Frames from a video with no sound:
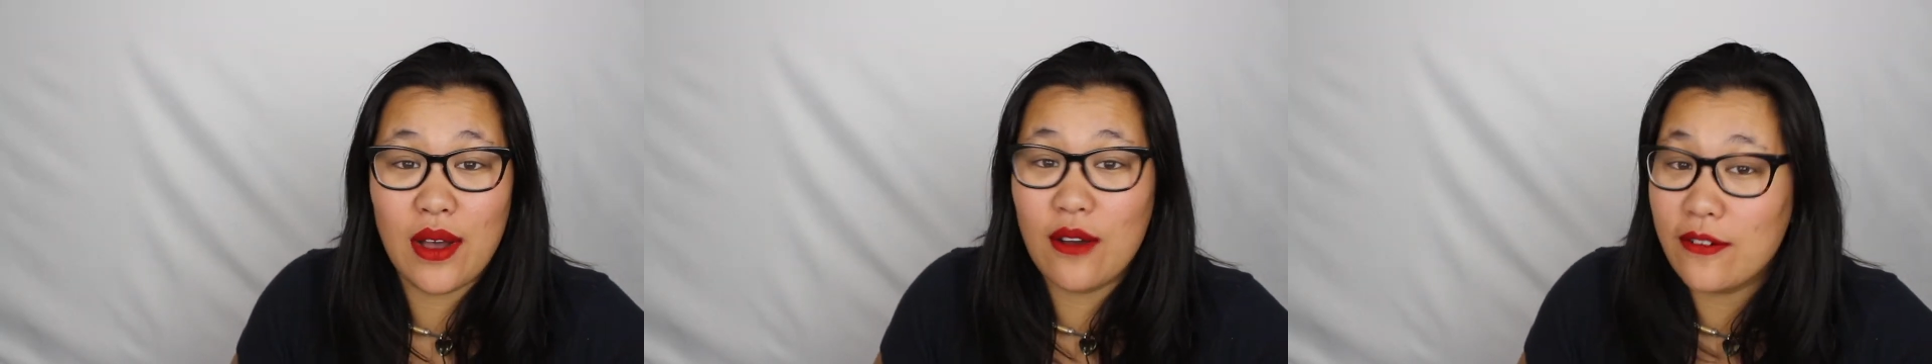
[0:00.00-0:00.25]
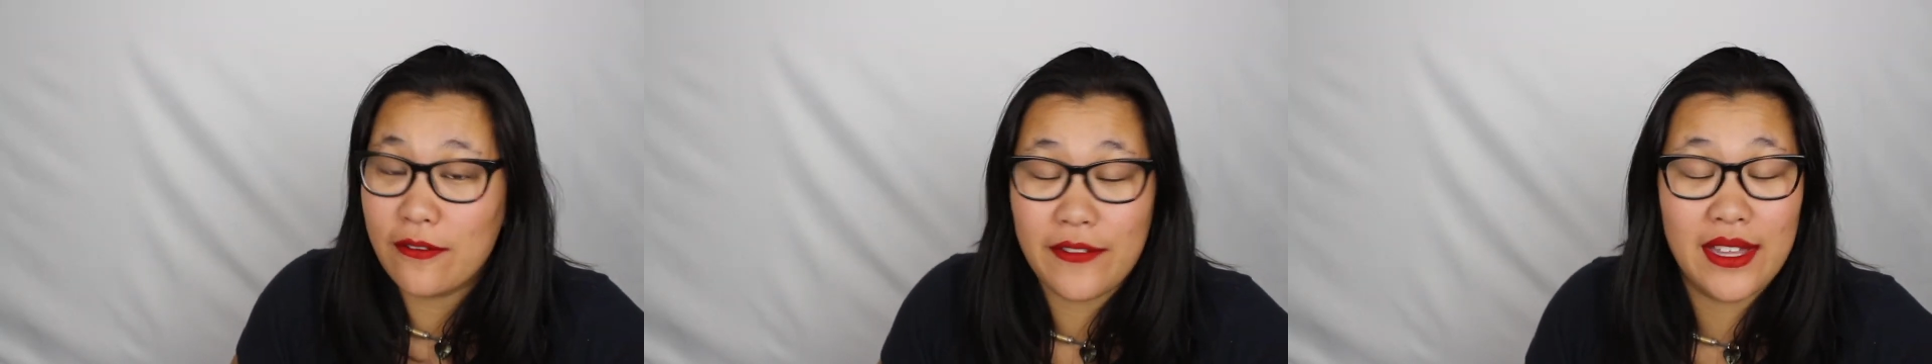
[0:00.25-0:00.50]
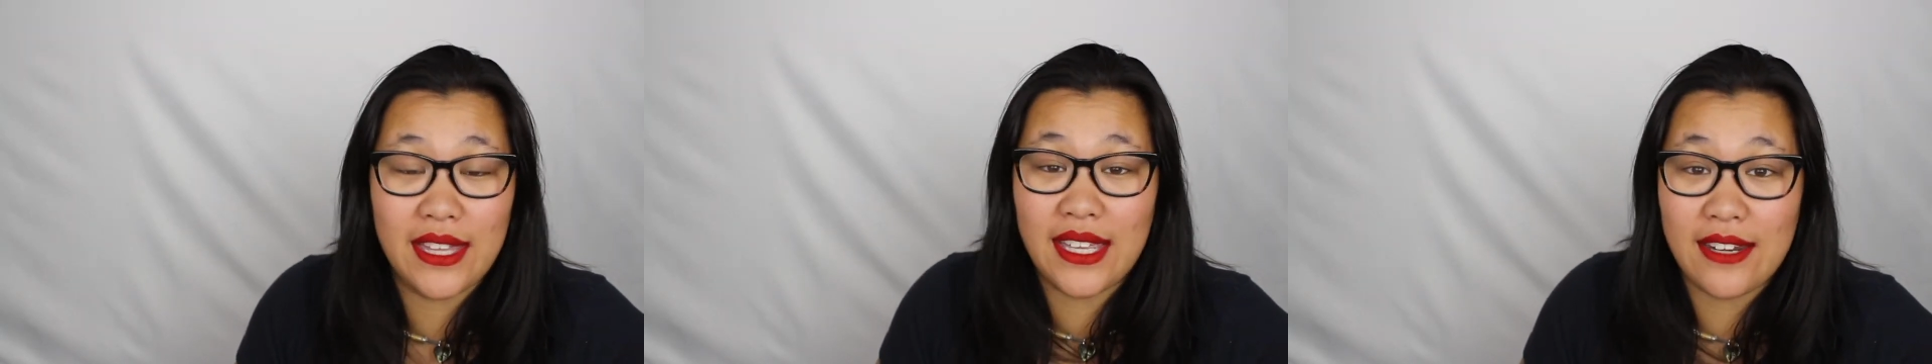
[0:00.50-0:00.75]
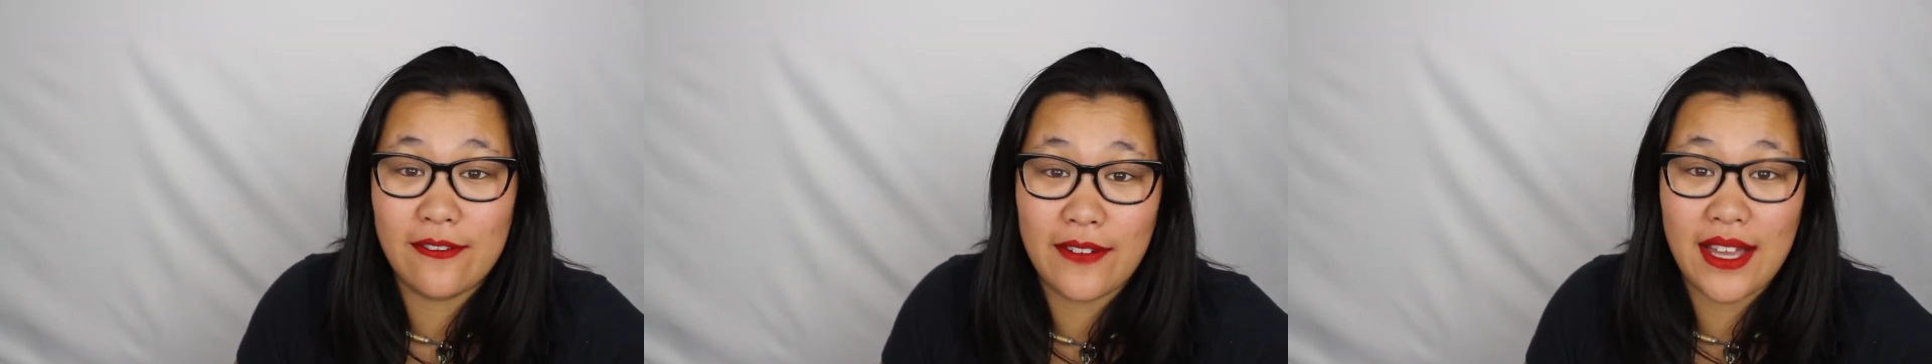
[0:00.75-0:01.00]
a fulfilling
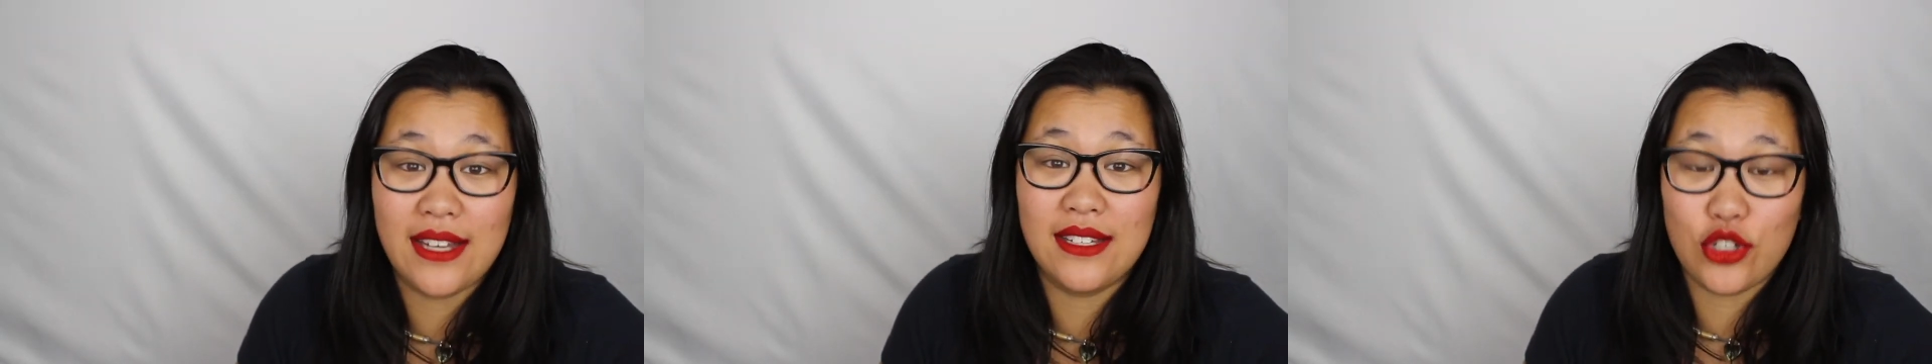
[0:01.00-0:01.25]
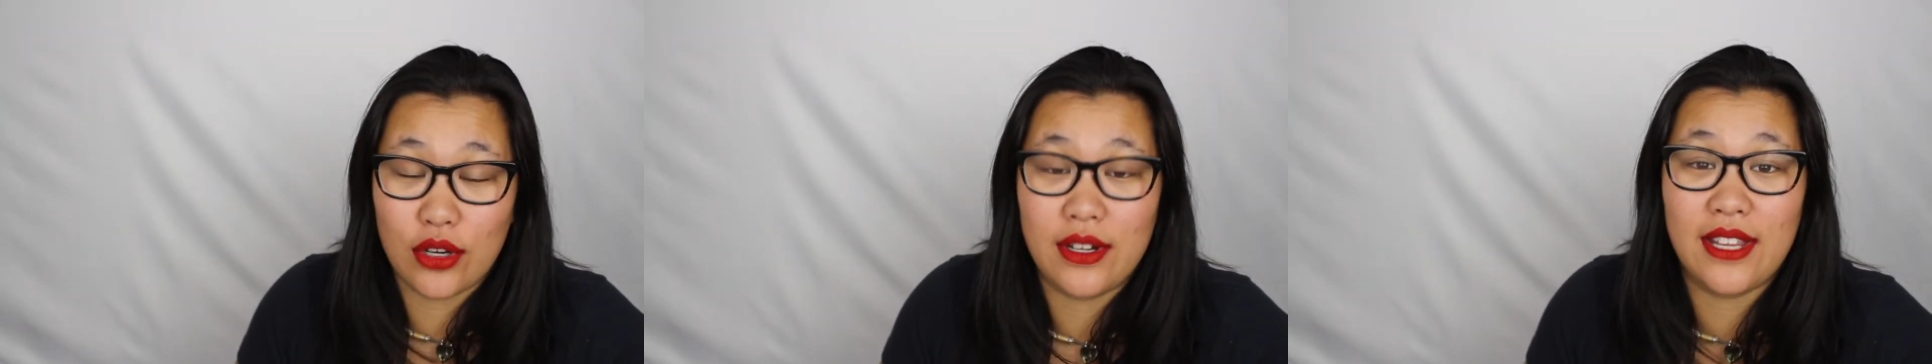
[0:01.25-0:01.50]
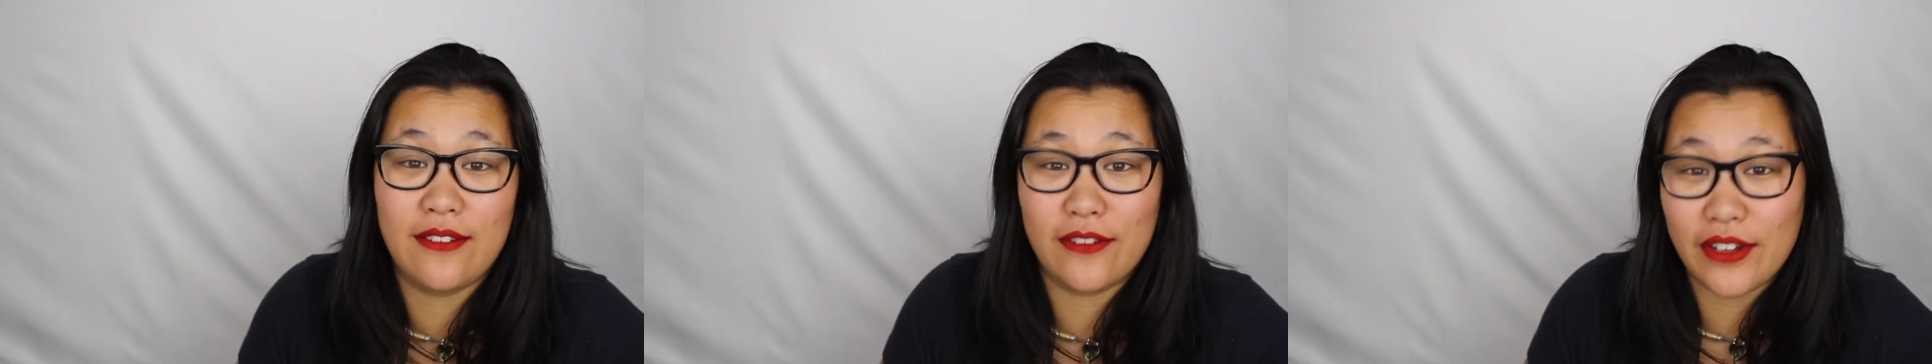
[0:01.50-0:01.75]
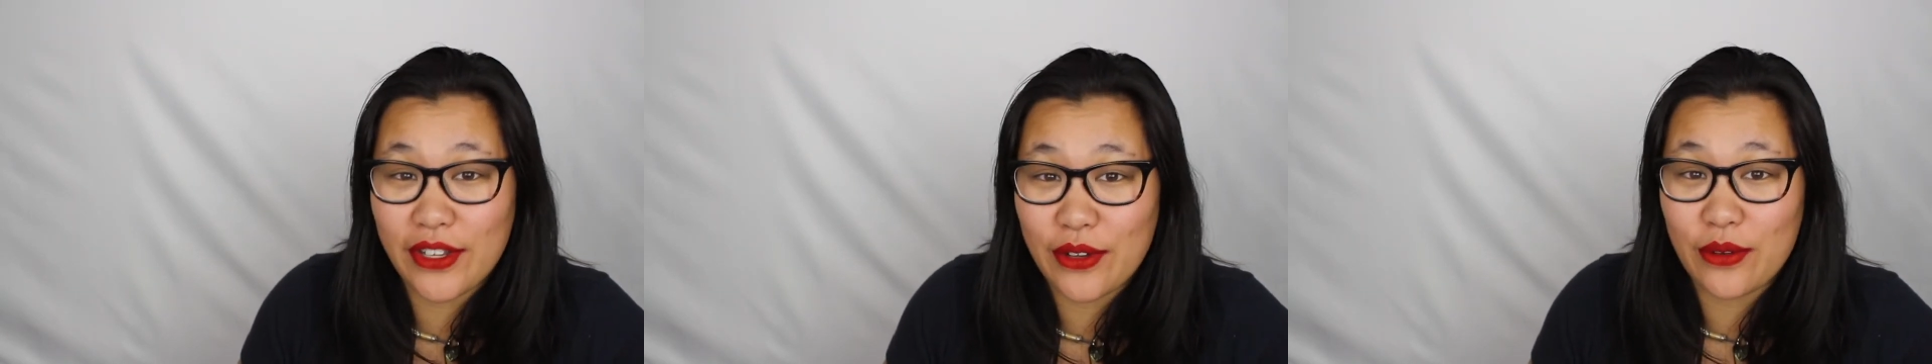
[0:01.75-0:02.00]
and fun journey for
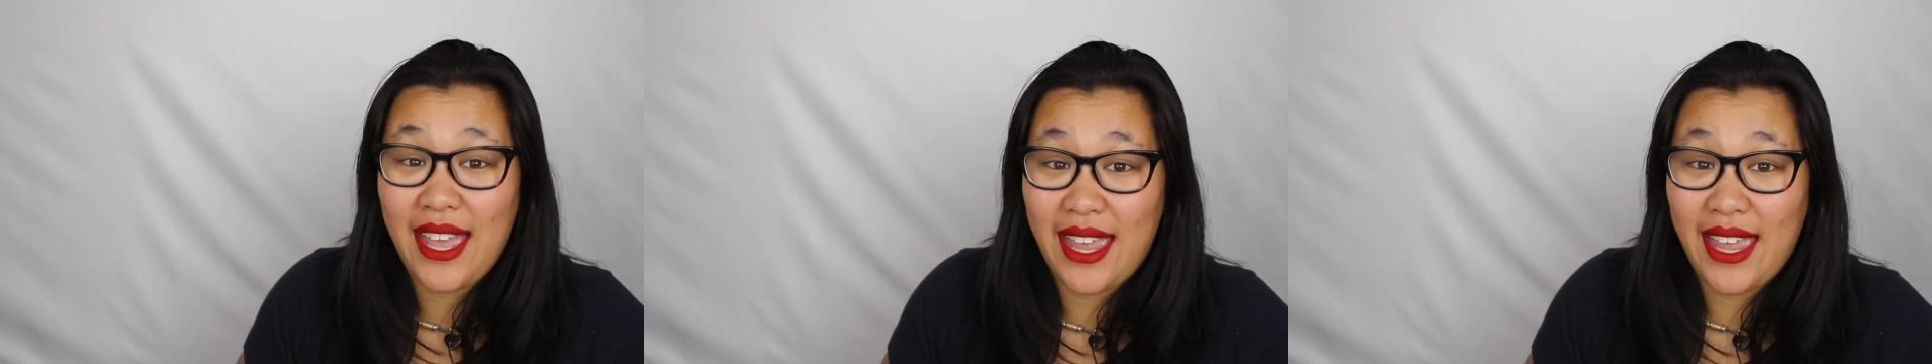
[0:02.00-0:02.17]
you.